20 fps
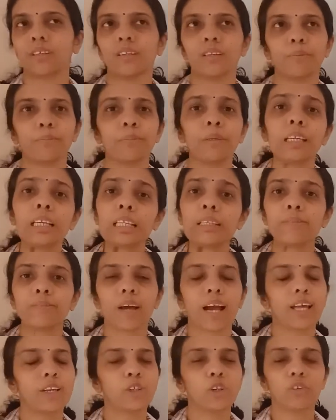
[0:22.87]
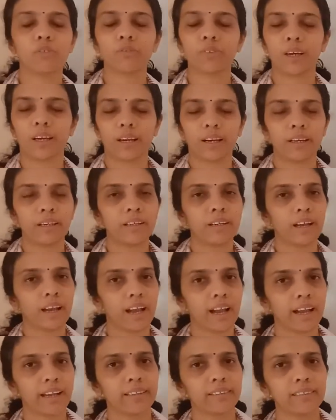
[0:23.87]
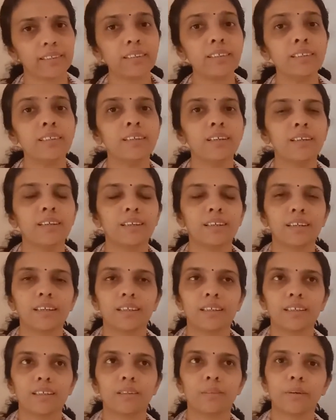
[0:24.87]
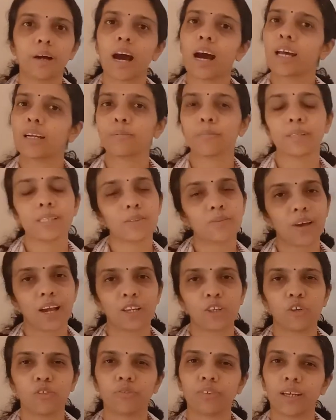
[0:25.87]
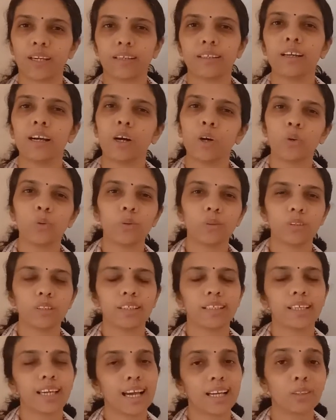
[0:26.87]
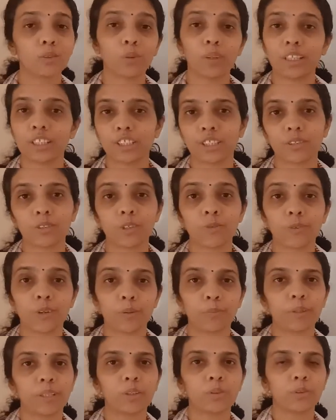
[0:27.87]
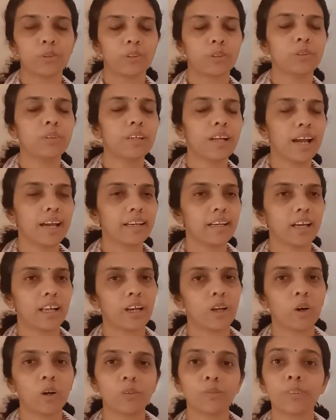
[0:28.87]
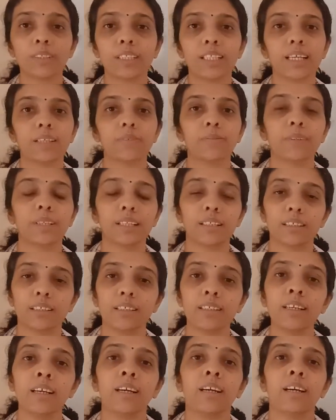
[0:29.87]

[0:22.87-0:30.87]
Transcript: mean value of current and the RMS value of current, how the calculations will be going on, and along with that we learned